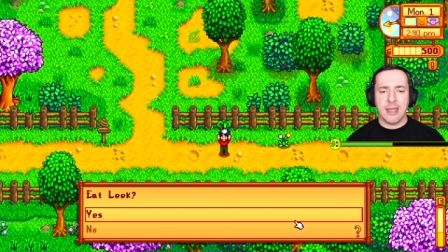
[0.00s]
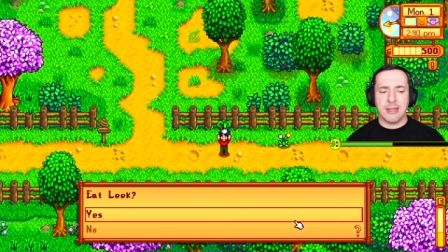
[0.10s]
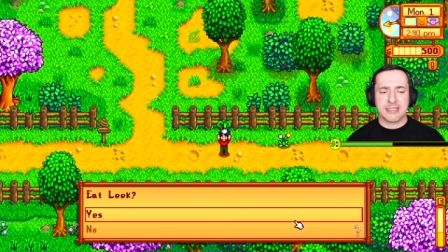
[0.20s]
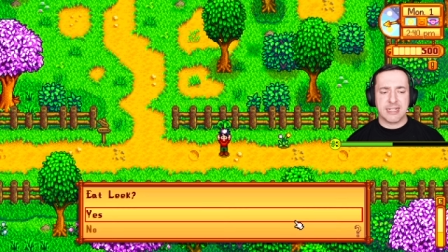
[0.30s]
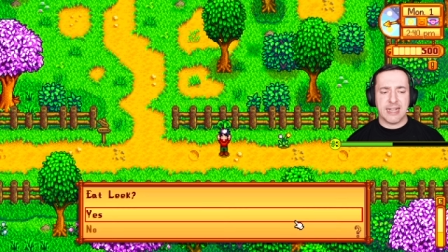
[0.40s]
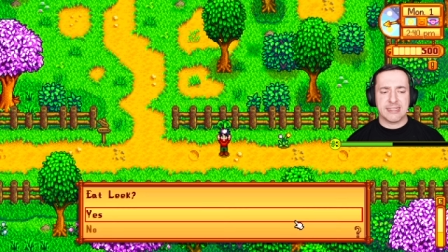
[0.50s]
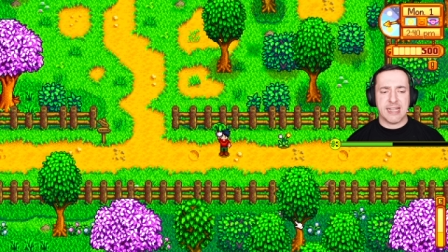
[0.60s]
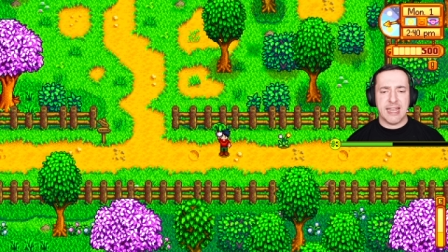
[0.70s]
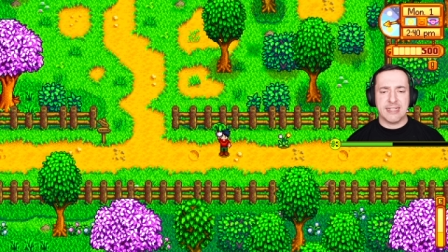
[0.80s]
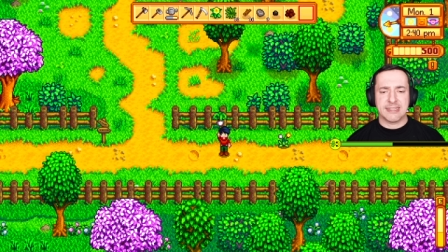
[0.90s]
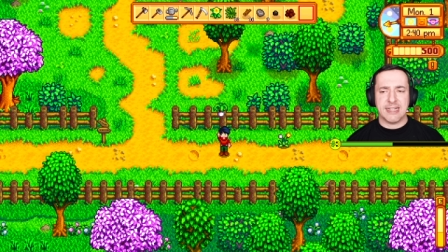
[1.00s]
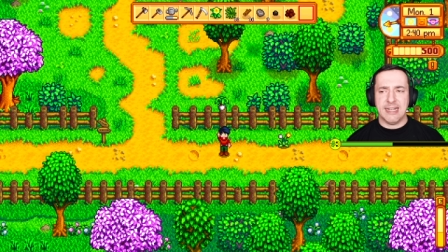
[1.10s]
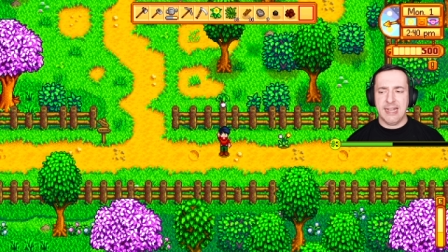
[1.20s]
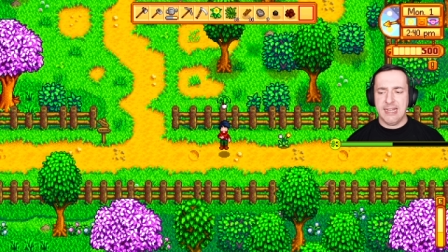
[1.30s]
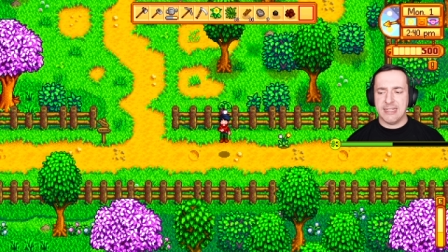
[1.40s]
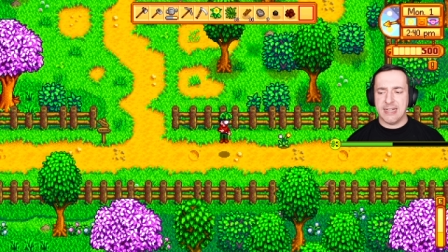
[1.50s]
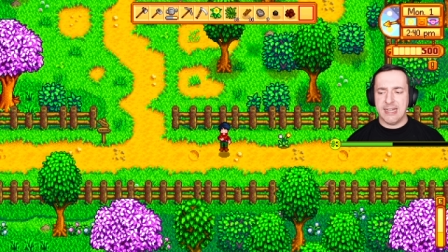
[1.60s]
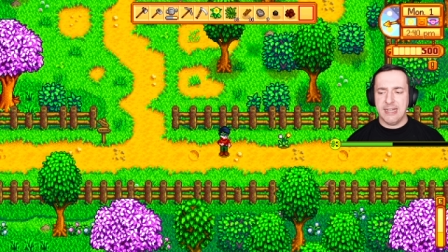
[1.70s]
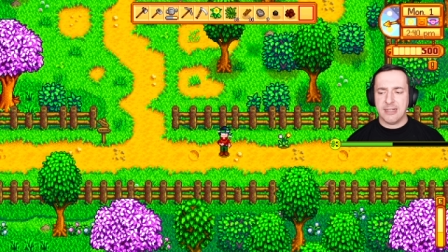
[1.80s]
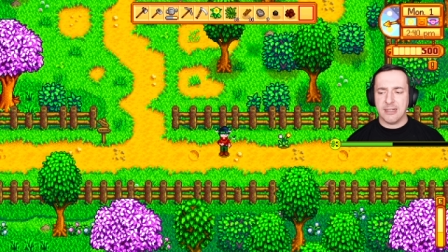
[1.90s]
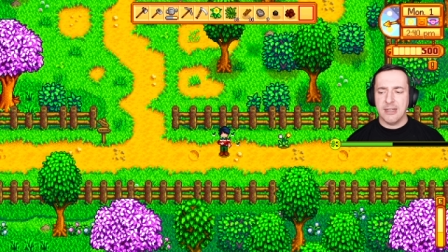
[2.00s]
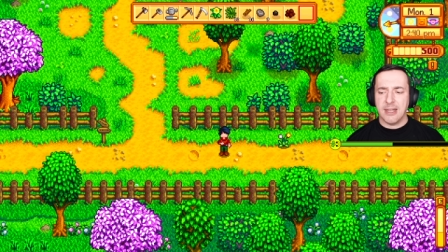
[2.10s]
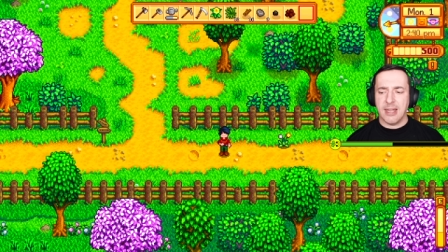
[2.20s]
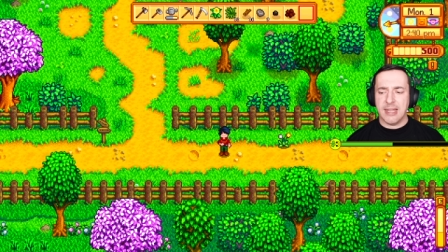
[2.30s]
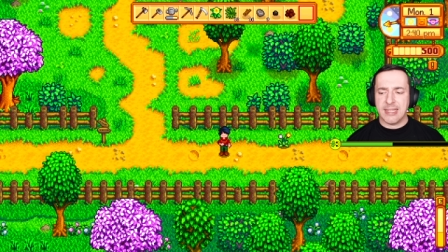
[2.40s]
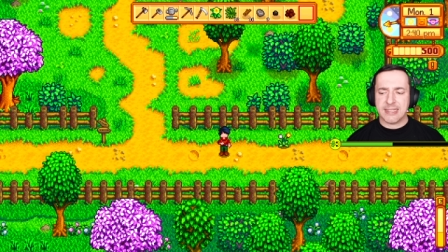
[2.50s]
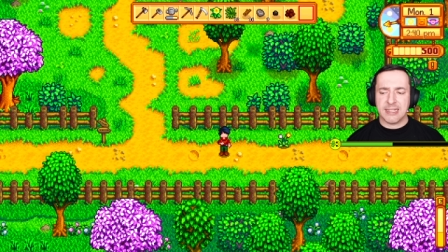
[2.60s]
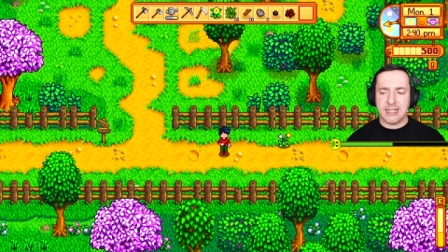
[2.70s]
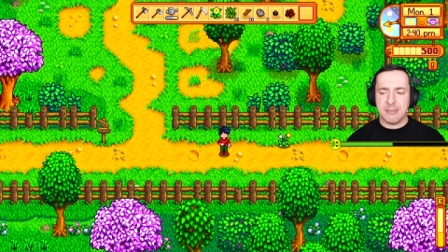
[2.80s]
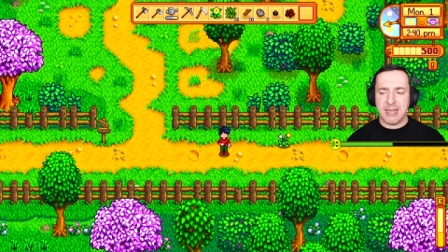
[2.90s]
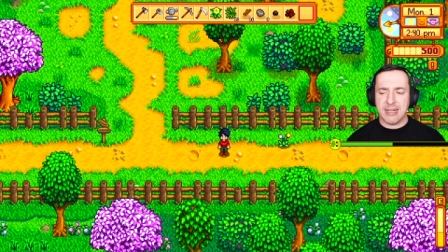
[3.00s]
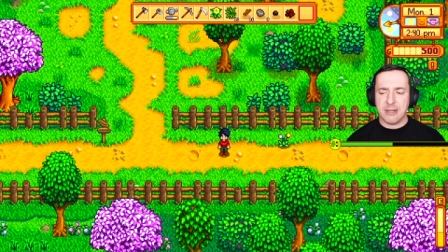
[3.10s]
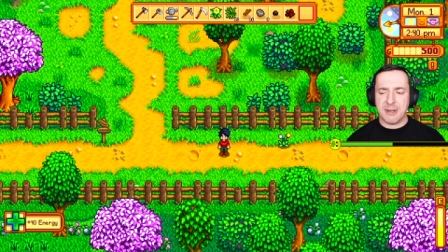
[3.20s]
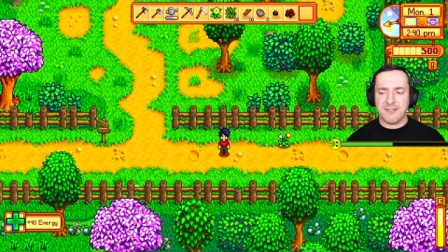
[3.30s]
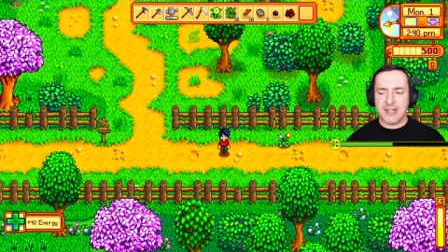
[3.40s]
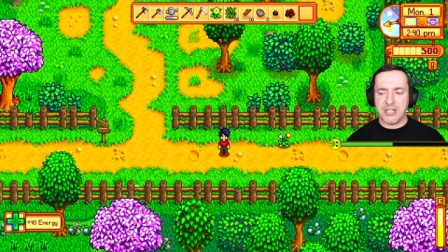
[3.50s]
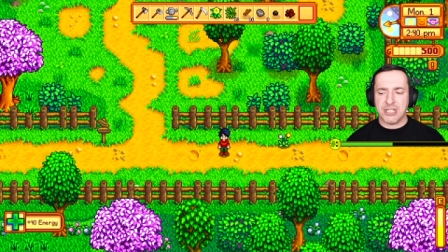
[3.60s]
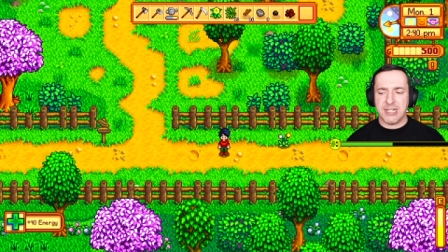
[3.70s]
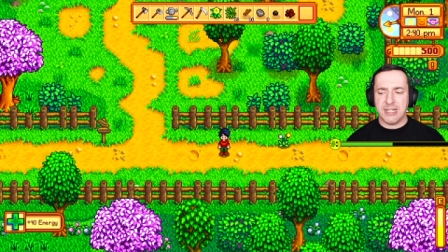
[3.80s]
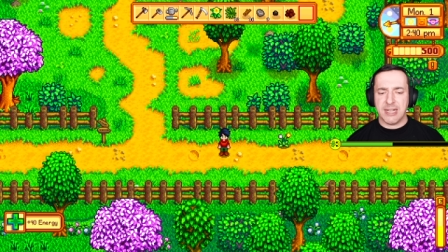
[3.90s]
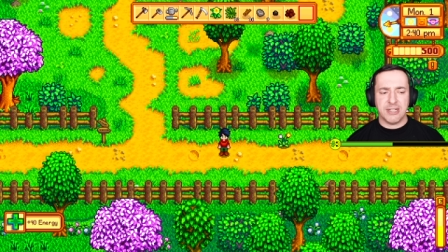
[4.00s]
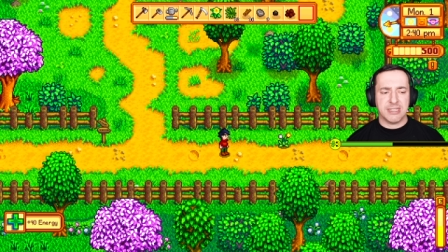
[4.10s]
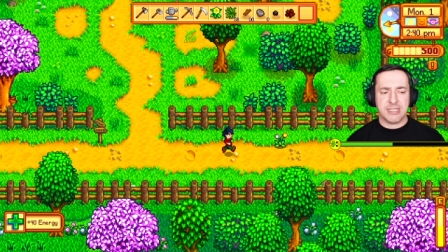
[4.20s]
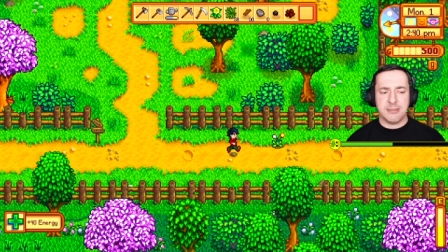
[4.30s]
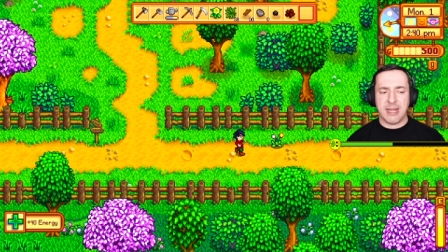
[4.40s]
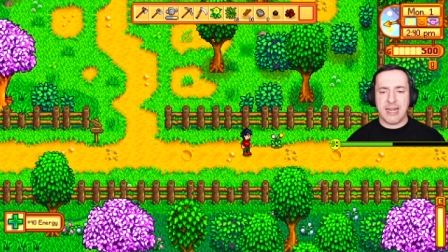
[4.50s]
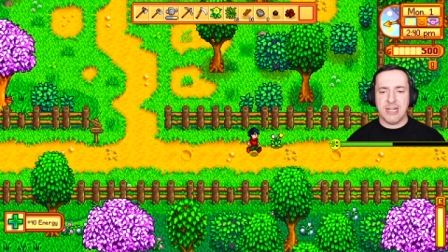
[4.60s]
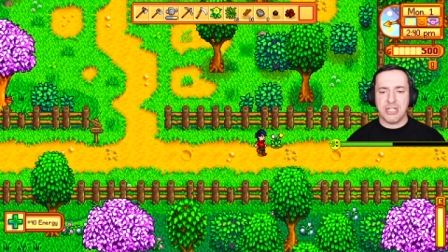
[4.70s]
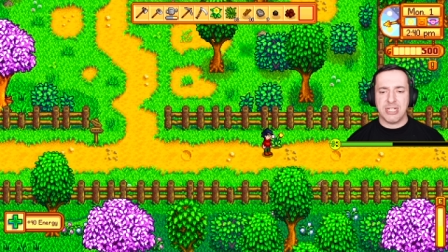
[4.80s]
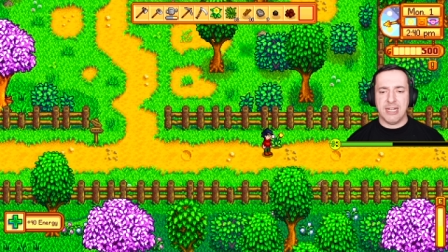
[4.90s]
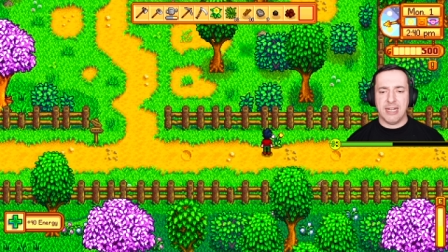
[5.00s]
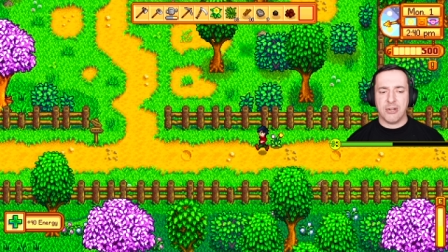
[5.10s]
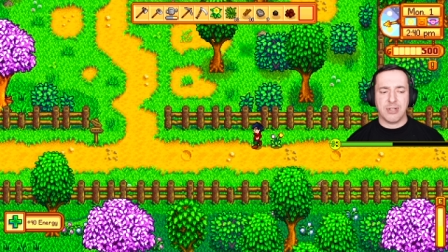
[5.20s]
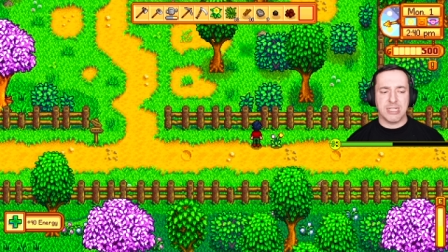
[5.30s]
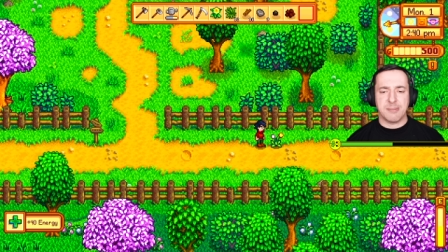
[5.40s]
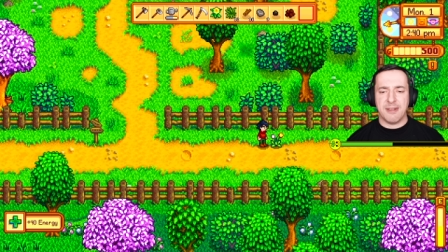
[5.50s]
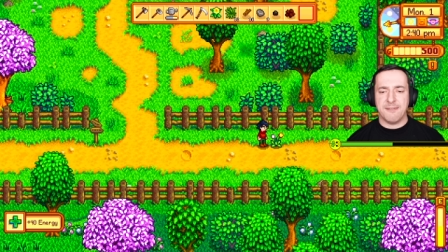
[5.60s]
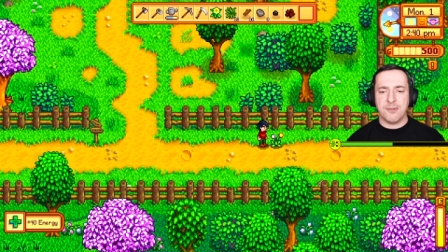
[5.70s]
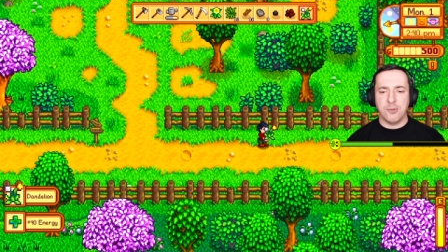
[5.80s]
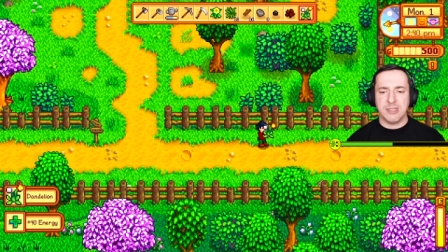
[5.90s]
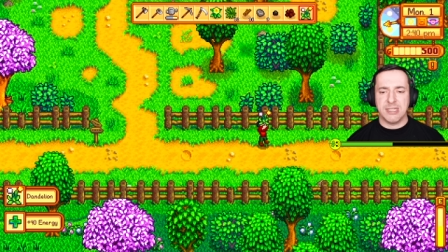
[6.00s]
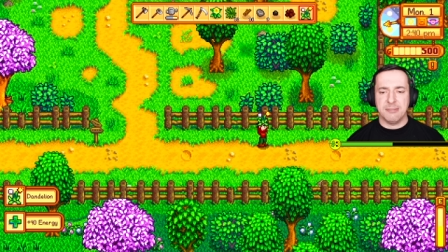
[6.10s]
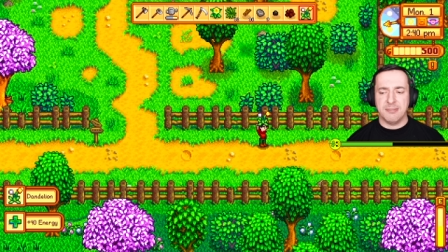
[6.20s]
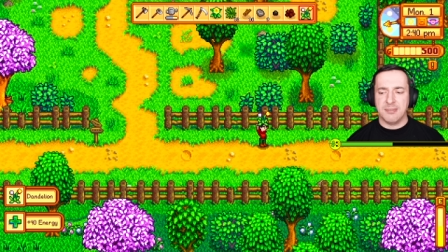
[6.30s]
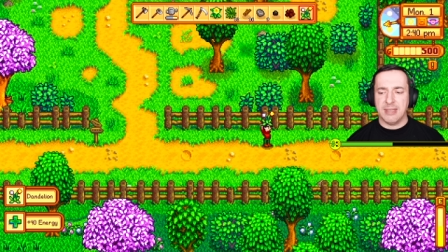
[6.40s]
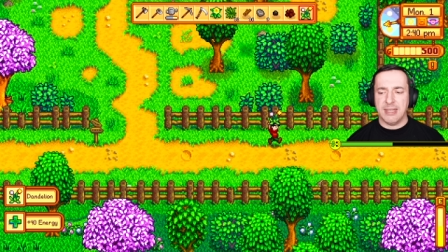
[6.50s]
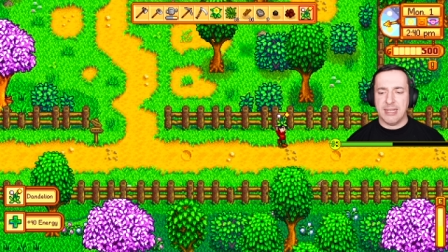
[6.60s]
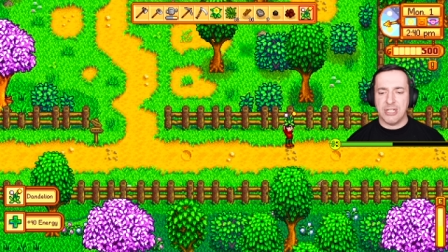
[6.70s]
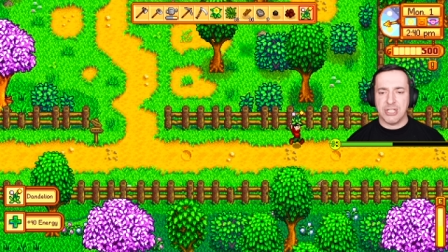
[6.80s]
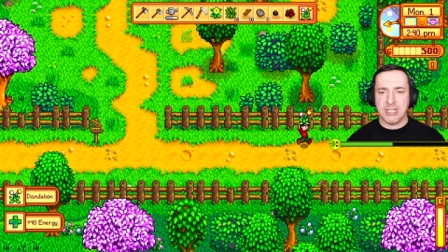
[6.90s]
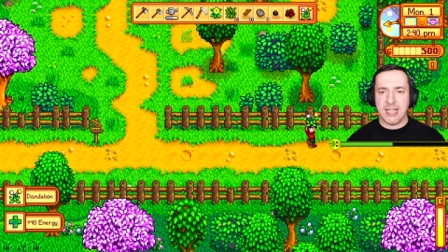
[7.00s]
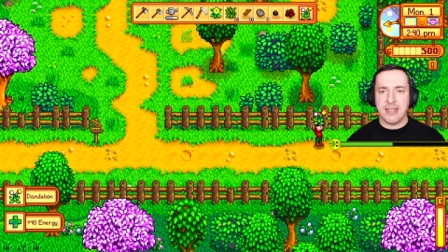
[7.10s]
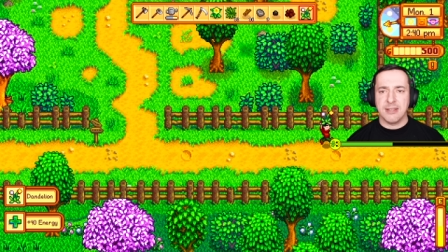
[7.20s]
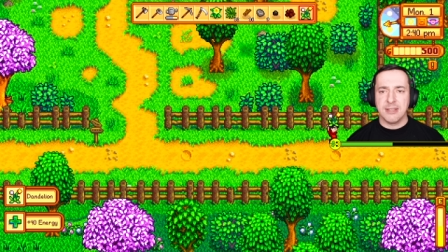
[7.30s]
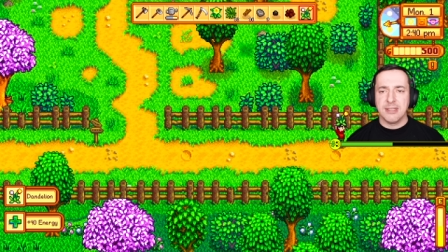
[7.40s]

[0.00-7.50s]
I'll select A and say eat the leek and that's going to give me a little bit of energy and you can see my energy increased by 40 energy there.